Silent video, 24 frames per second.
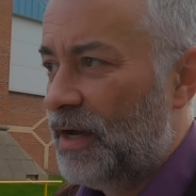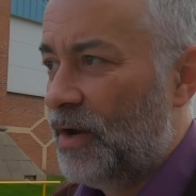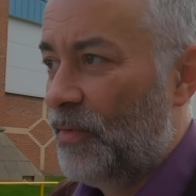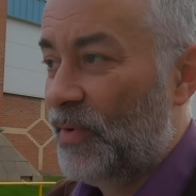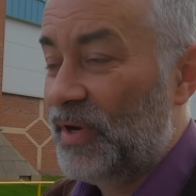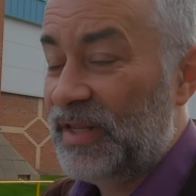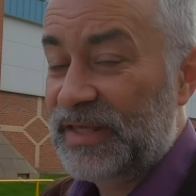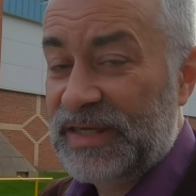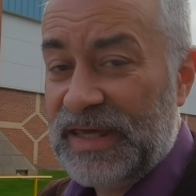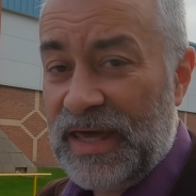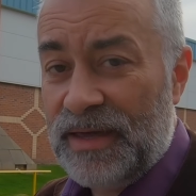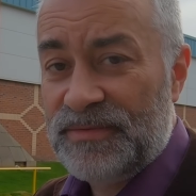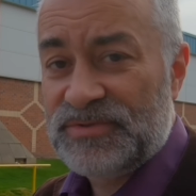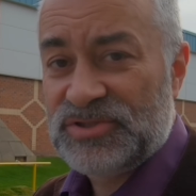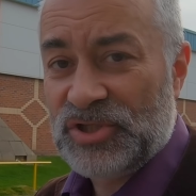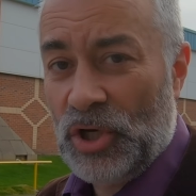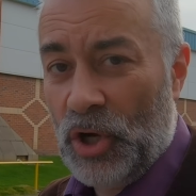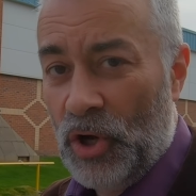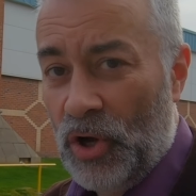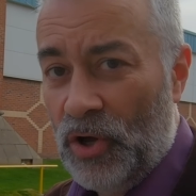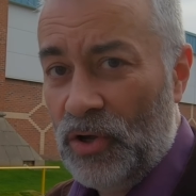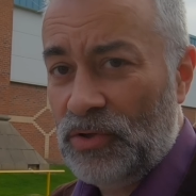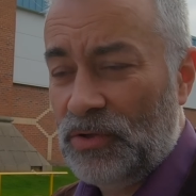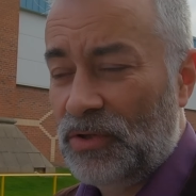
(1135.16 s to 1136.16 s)
And when it came to
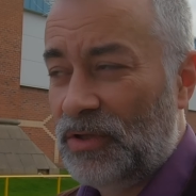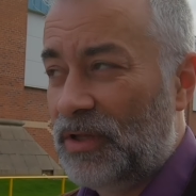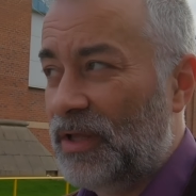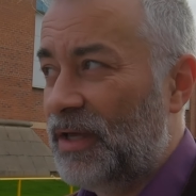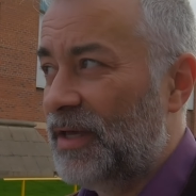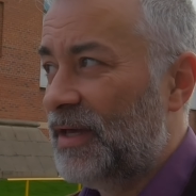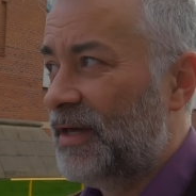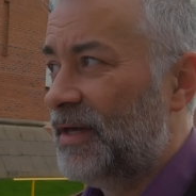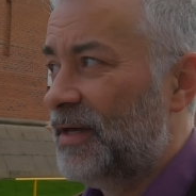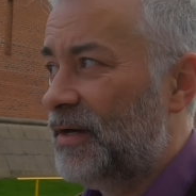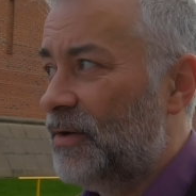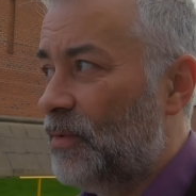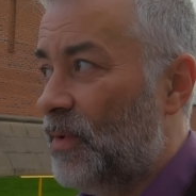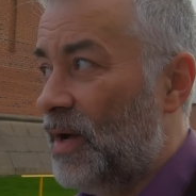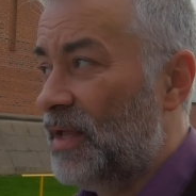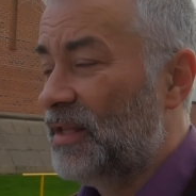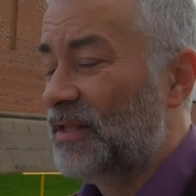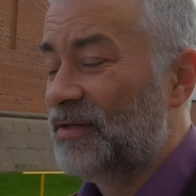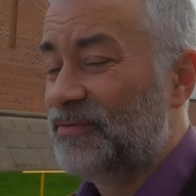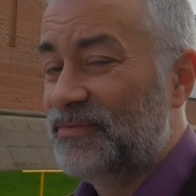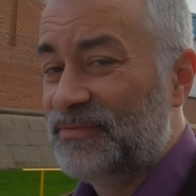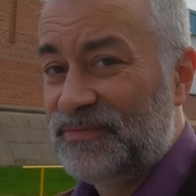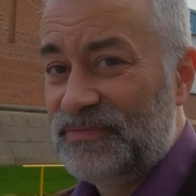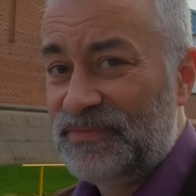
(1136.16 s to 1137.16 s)
Hull,
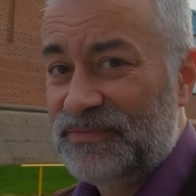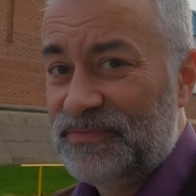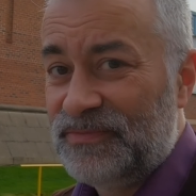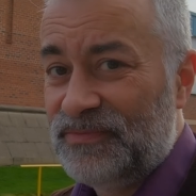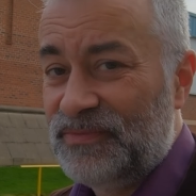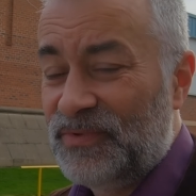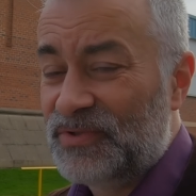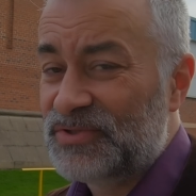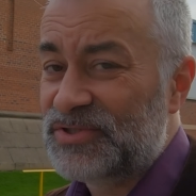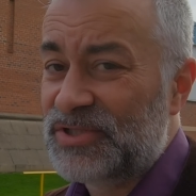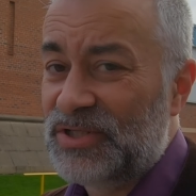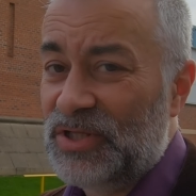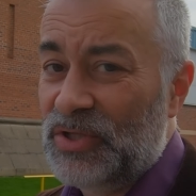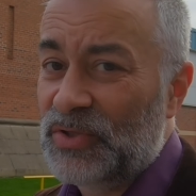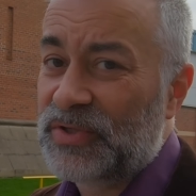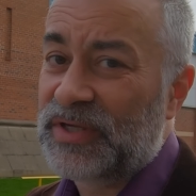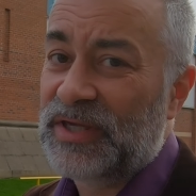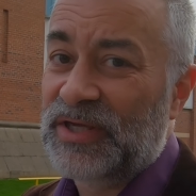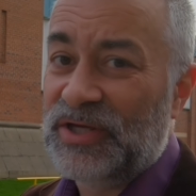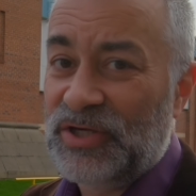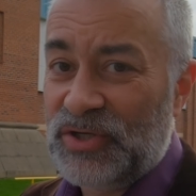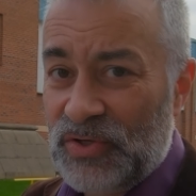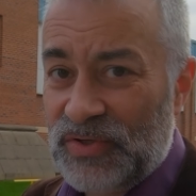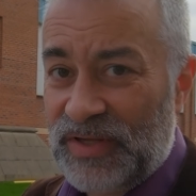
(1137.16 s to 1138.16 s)
well, it wasn't
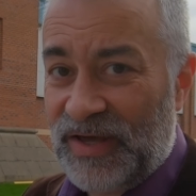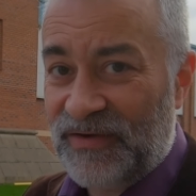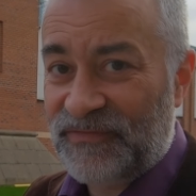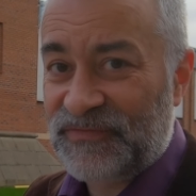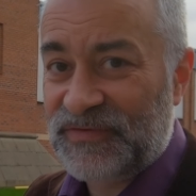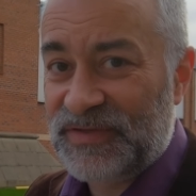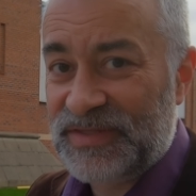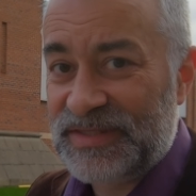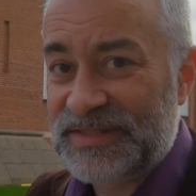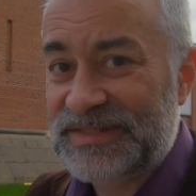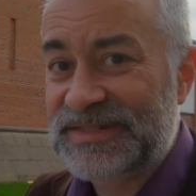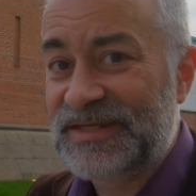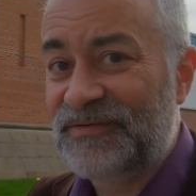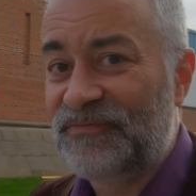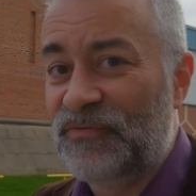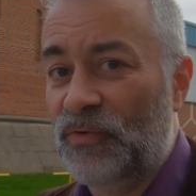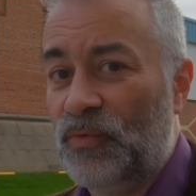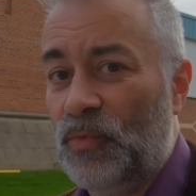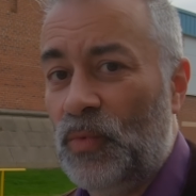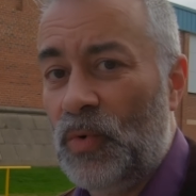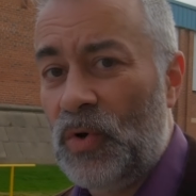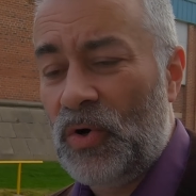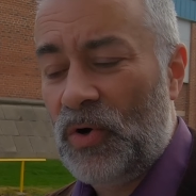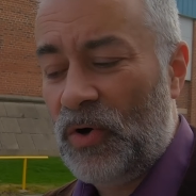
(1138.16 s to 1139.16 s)
looking good after the
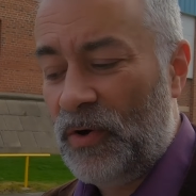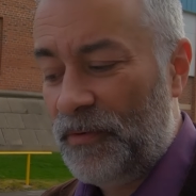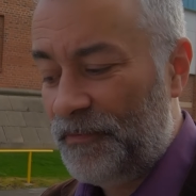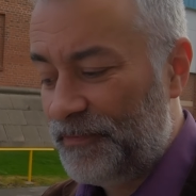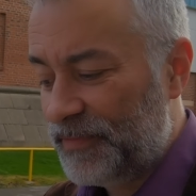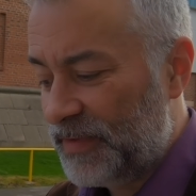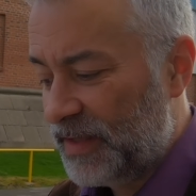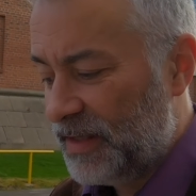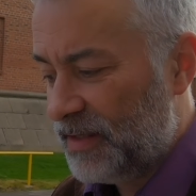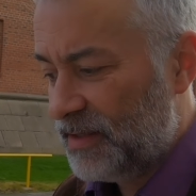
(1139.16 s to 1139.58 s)
Civil War.